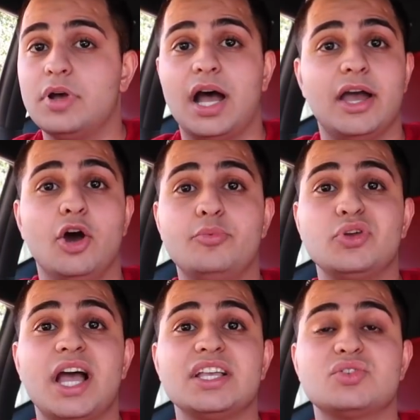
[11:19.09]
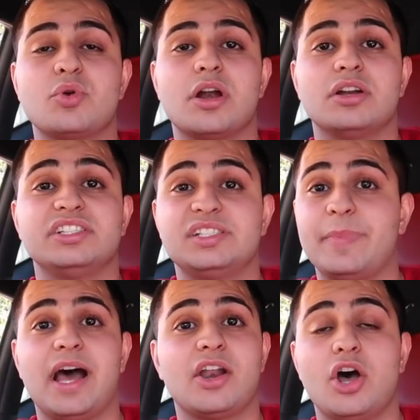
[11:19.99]
I hope you guys were
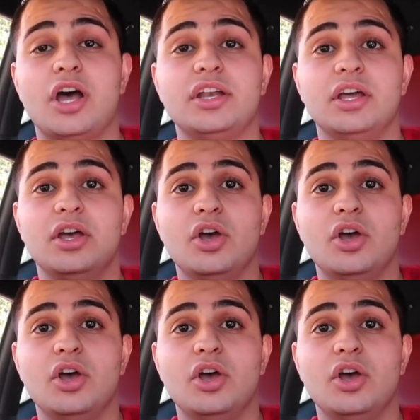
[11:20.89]
spot on